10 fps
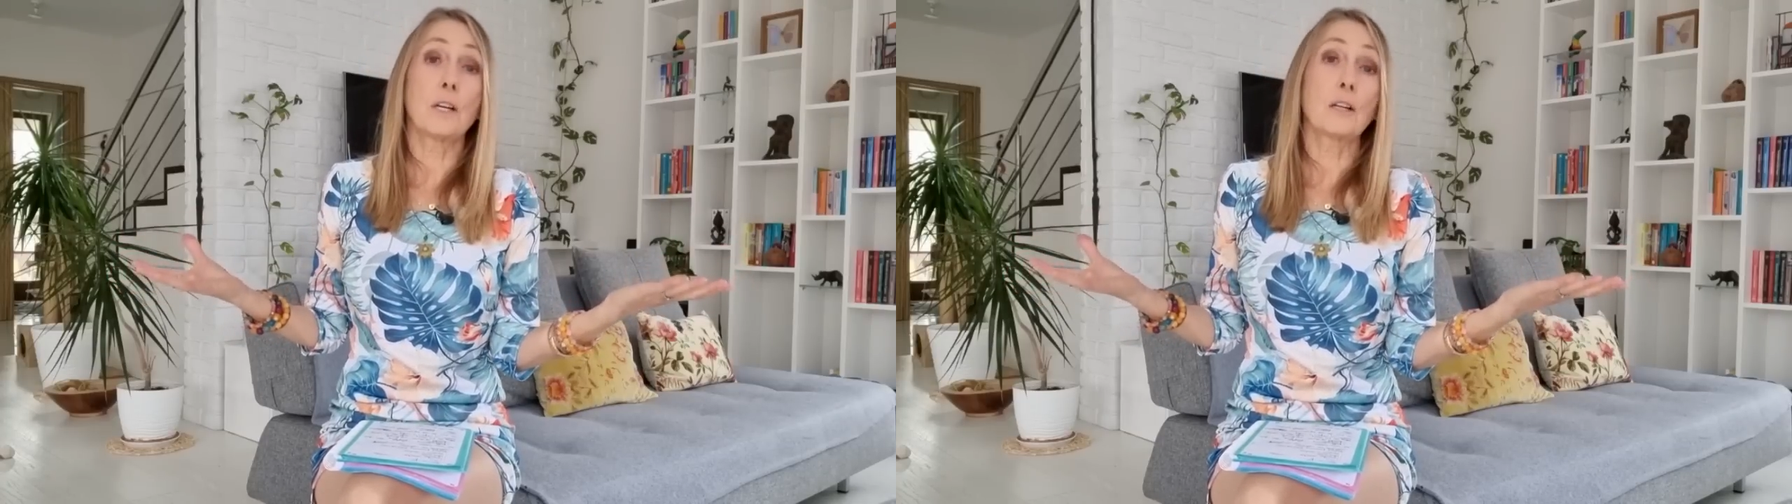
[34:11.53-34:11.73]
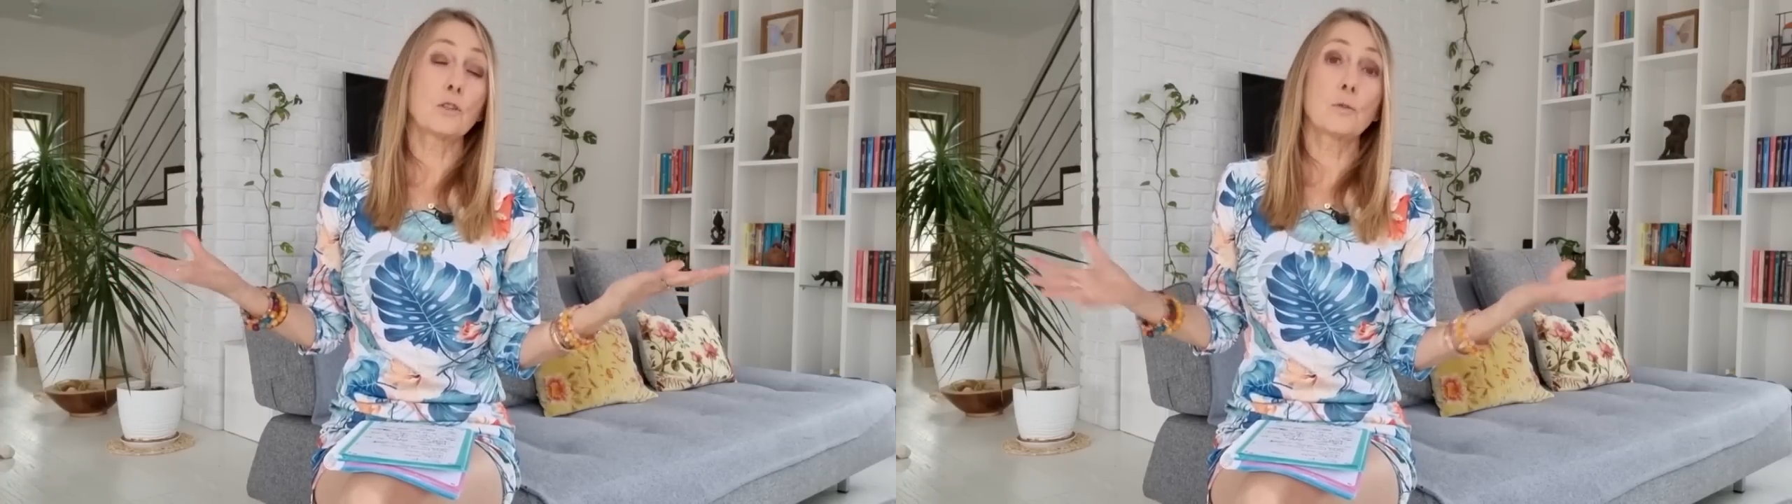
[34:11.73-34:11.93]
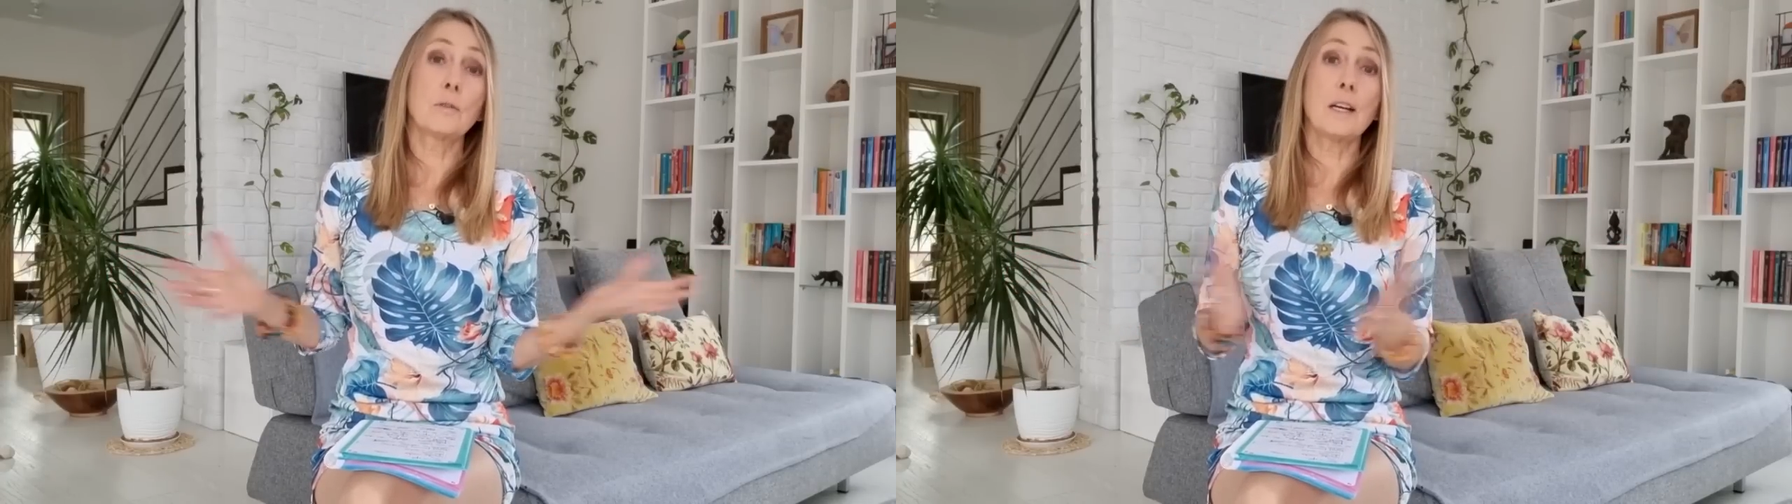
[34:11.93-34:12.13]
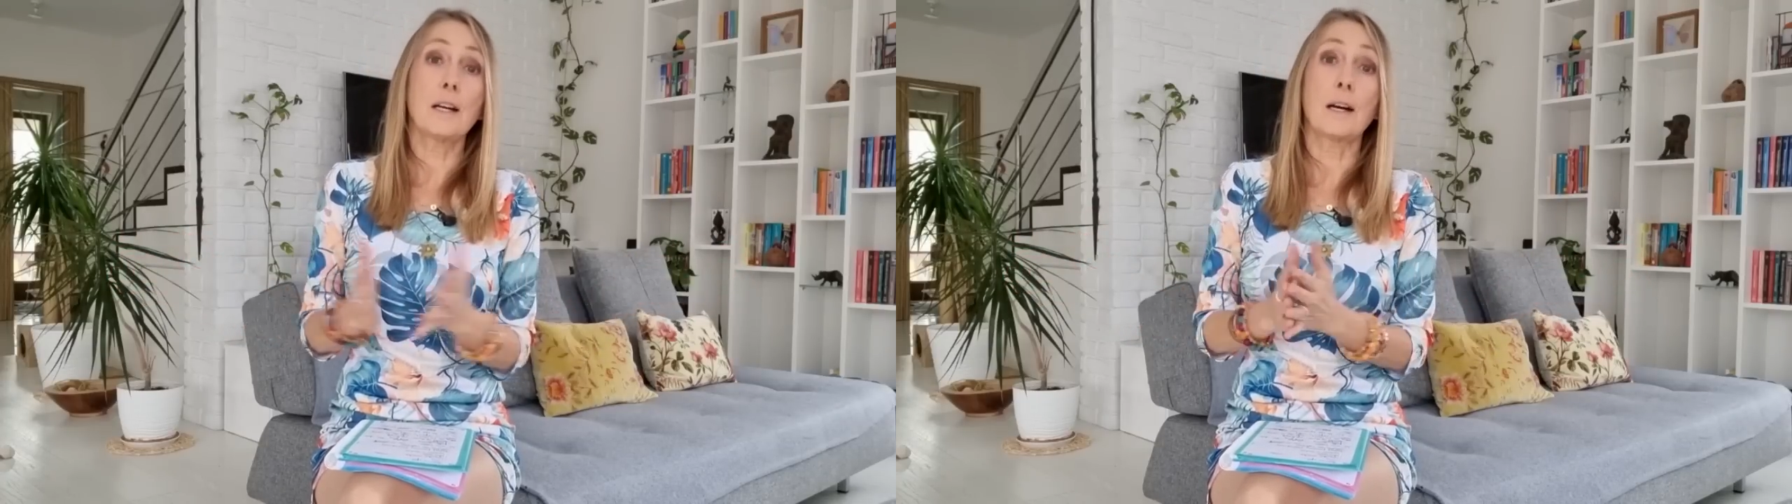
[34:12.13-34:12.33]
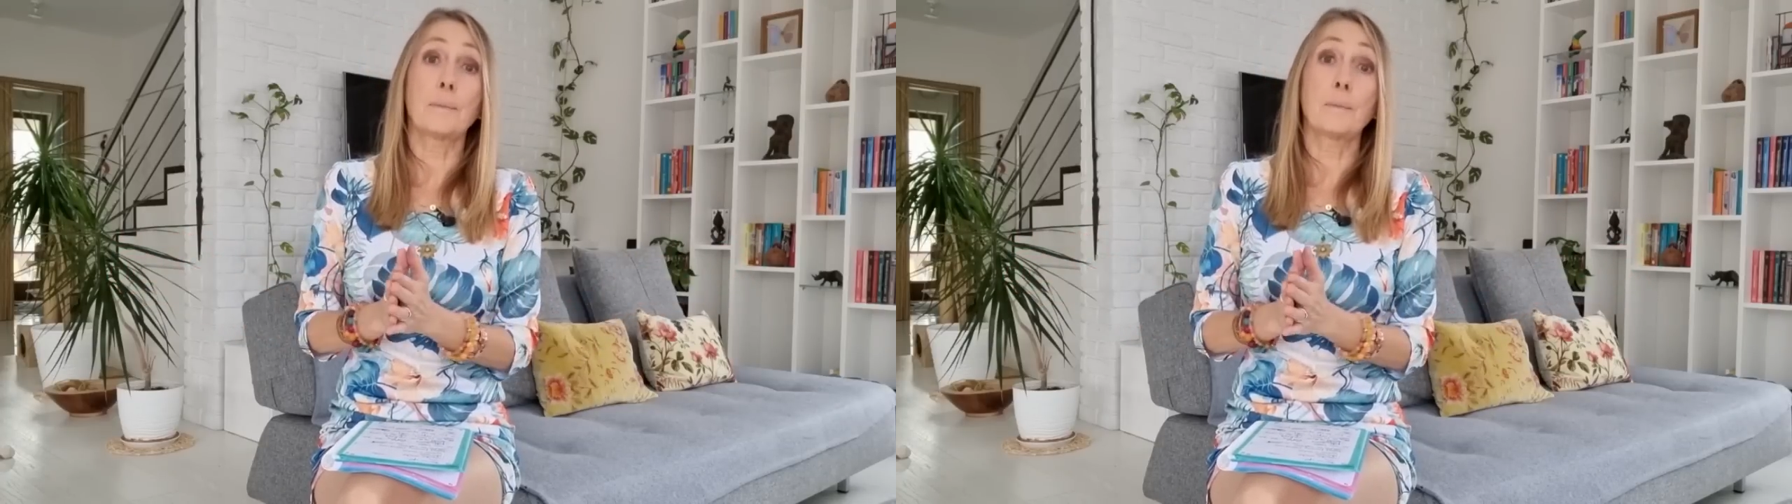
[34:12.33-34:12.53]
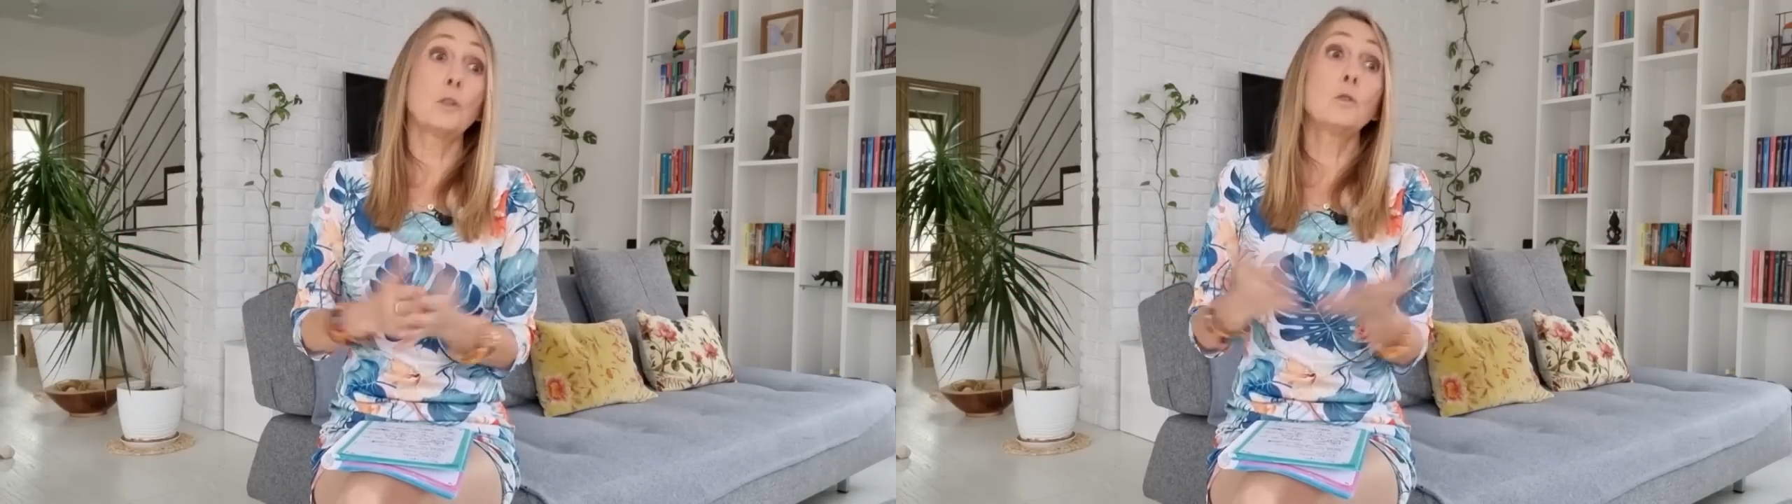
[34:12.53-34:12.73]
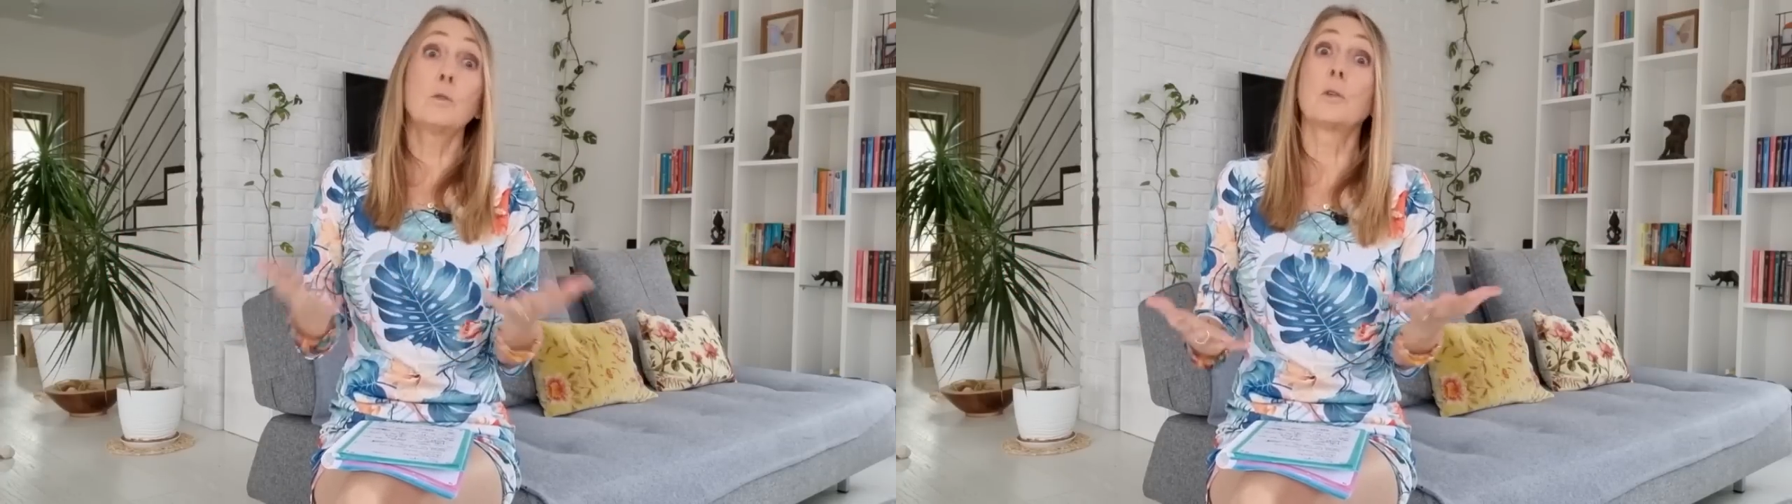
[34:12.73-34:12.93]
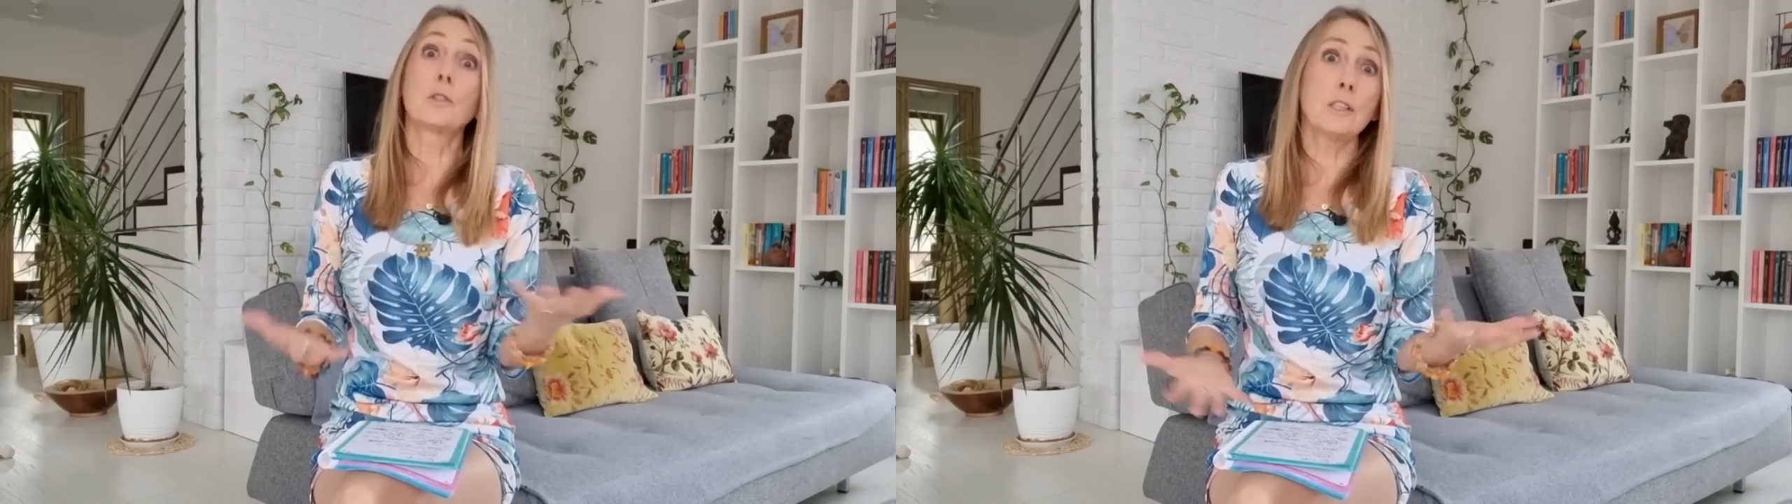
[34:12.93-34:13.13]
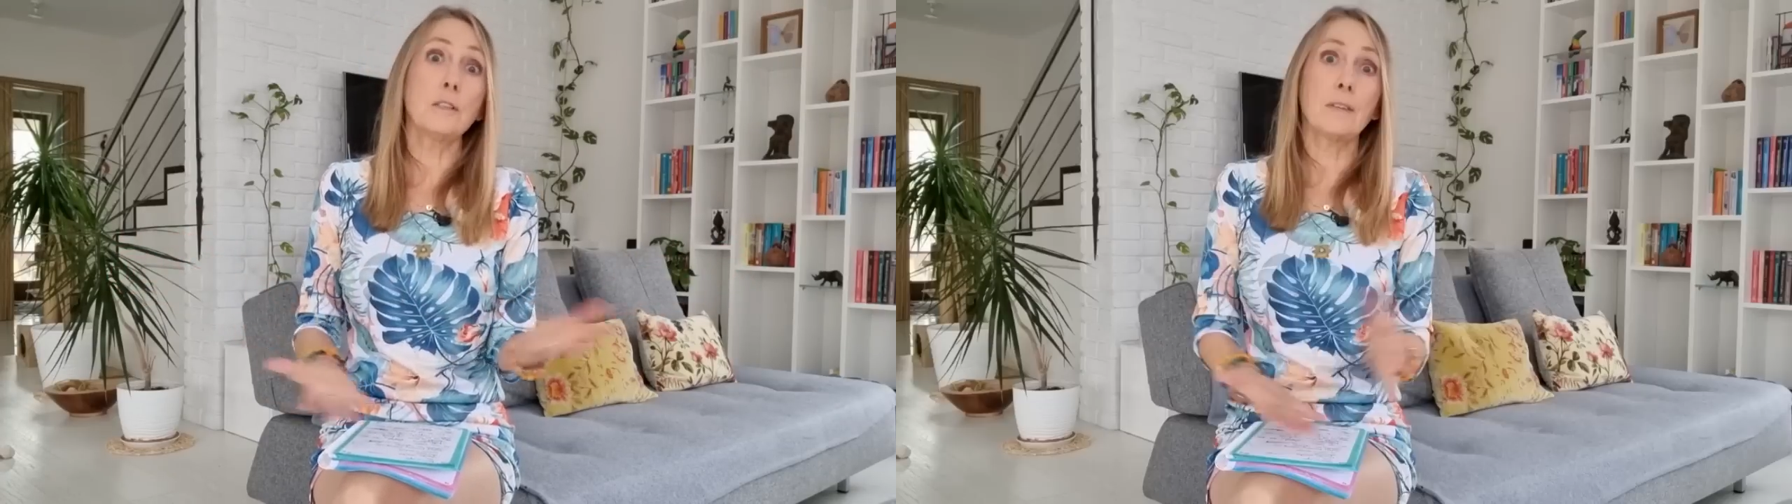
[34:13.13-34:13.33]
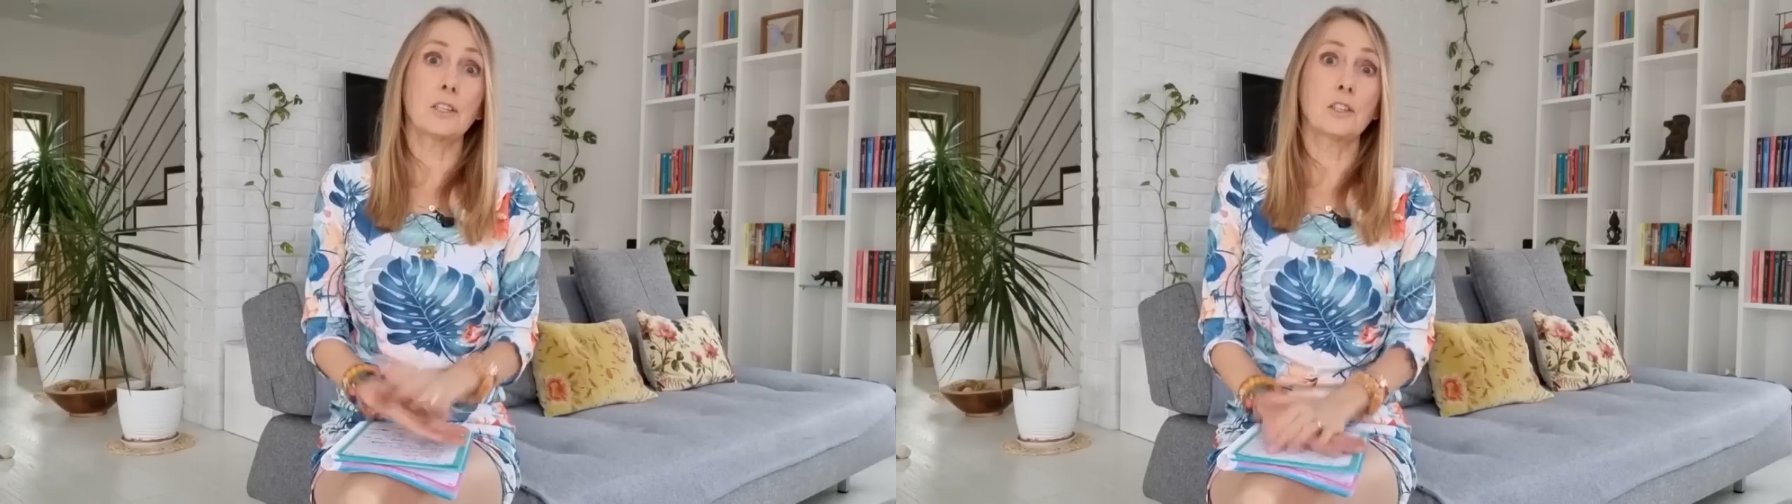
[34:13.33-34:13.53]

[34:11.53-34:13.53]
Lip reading: your humanity to grow